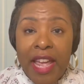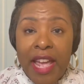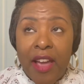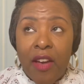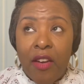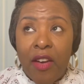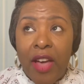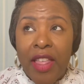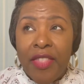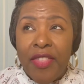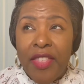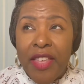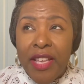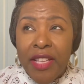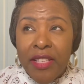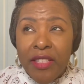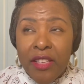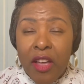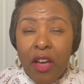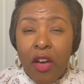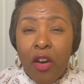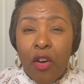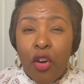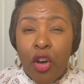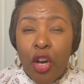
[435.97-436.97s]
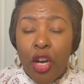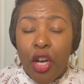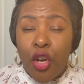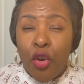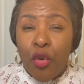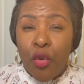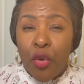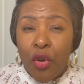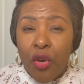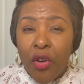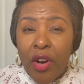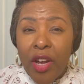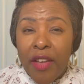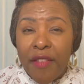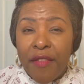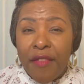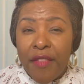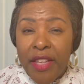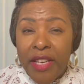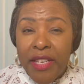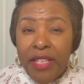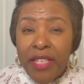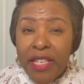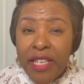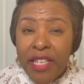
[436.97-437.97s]
I think it's called AGORA
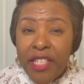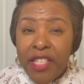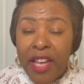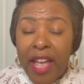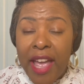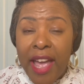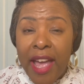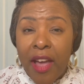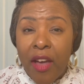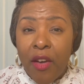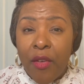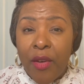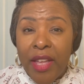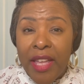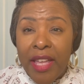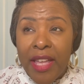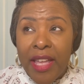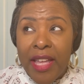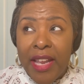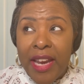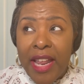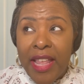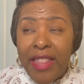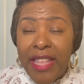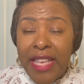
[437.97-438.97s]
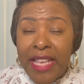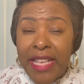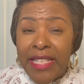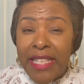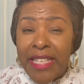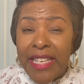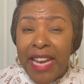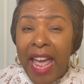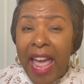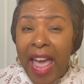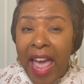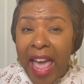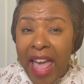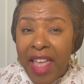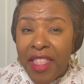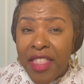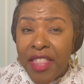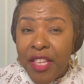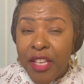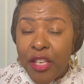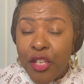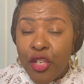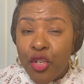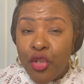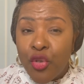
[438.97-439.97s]
Vintage out in, I think it's in
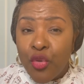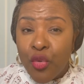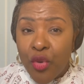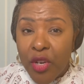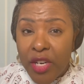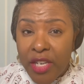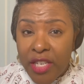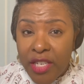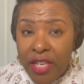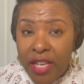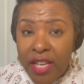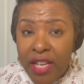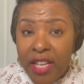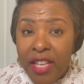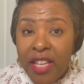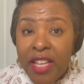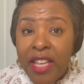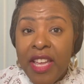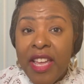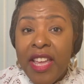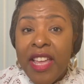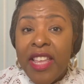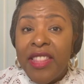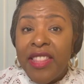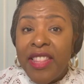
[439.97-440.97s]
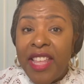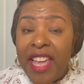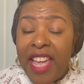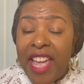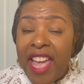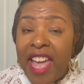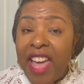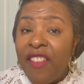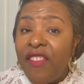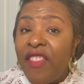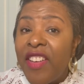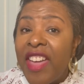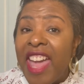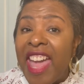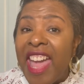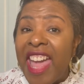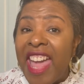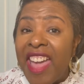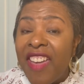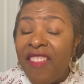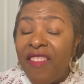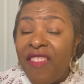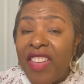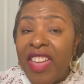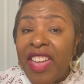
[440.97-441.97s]
Athens, Georgia. They have a
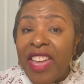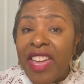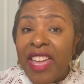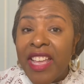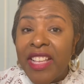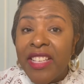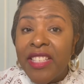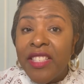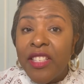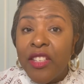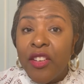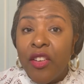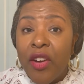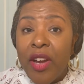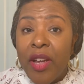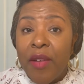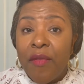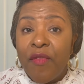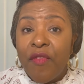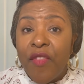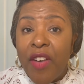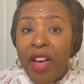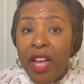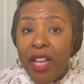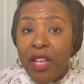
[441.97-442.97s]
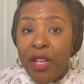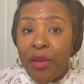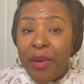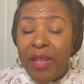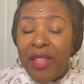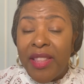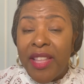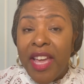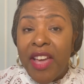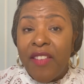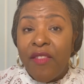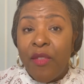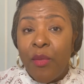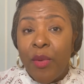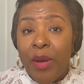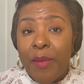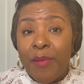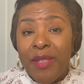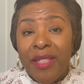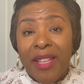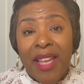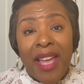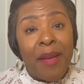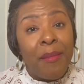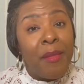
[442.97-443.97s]
heavy Instagram following. They have a
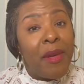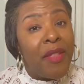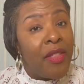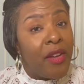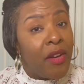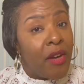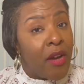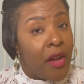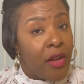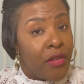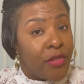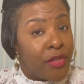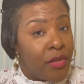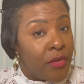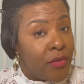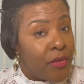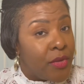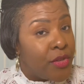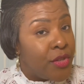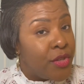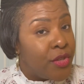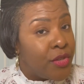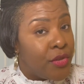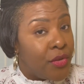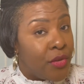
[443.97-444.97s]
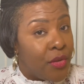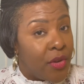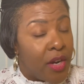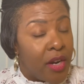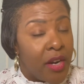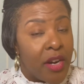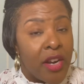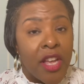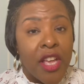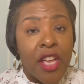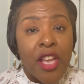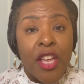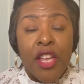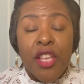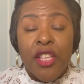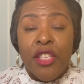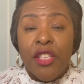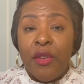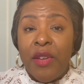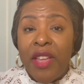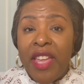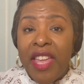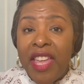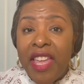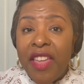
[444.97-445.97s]
website, but they're also a store. So
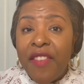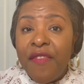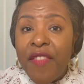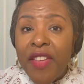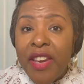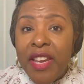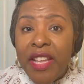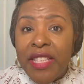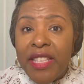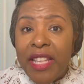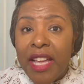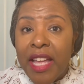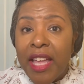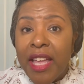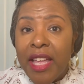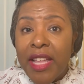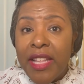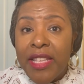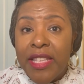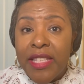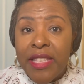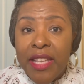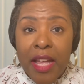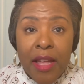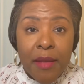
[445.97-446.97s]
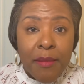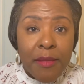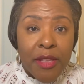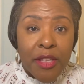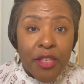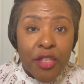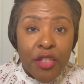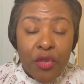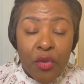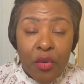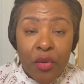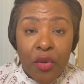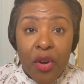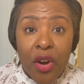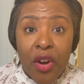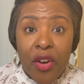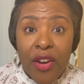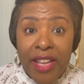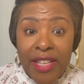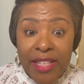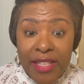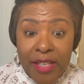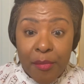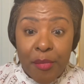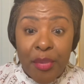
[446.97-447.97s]
if it is like a consignment store or
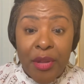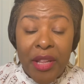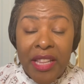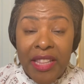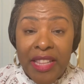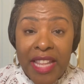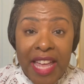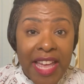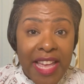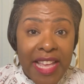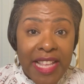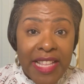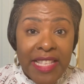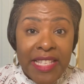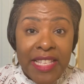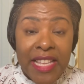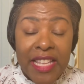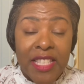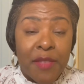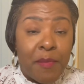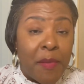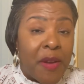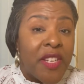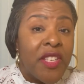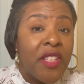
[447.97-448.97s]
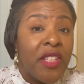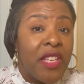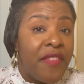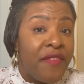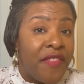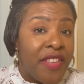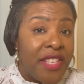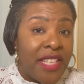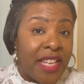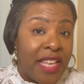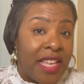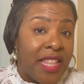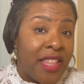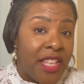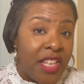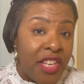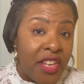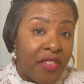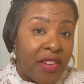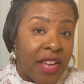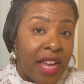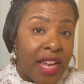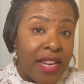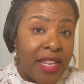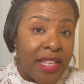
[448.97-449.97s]
it's a place, especially if it's in the
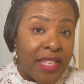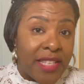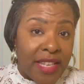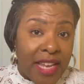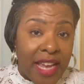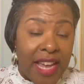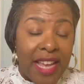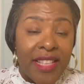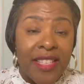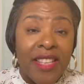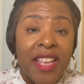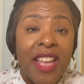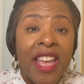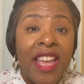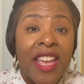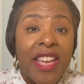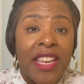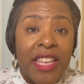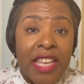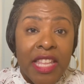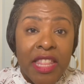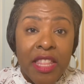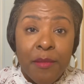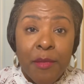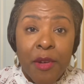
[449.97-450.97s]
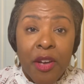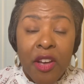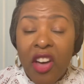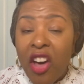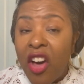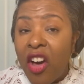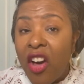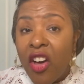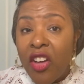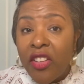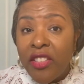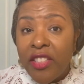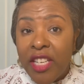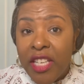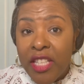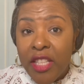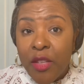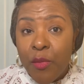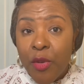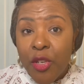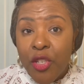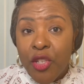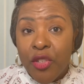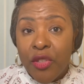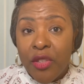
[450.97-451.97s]
United States, give them a call, tell them
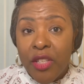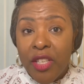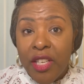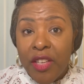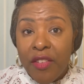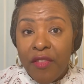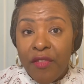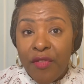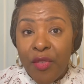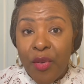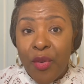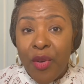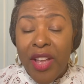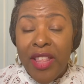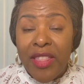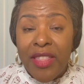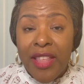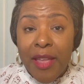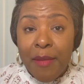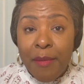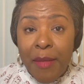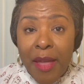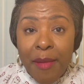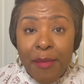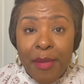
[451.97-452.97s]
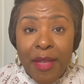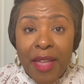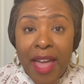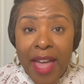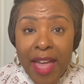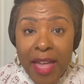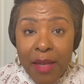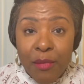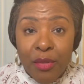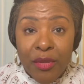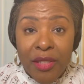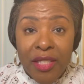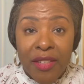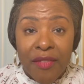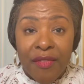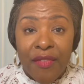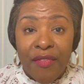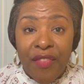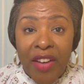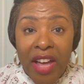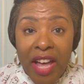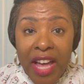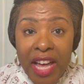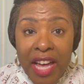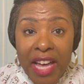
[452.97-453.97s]
what you're looking for, and they may be able to
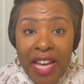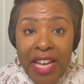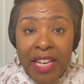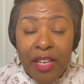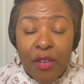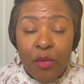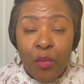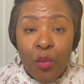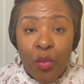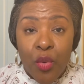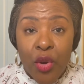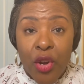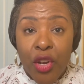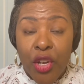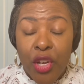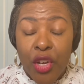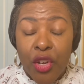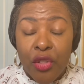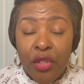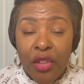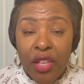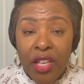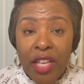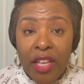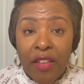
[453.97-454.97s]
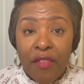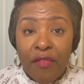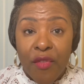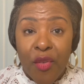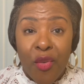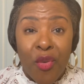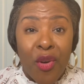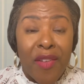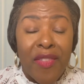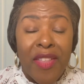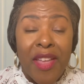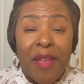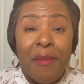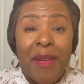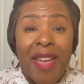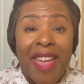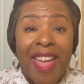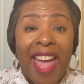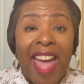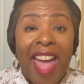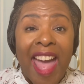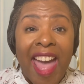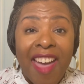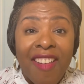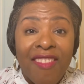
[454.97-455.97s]
find what you're looking for, or they may
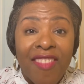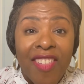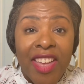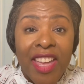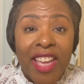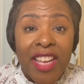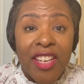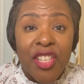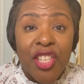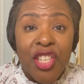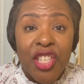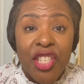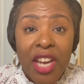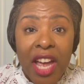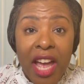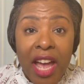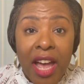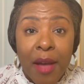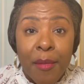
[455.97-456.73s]
have it in shop,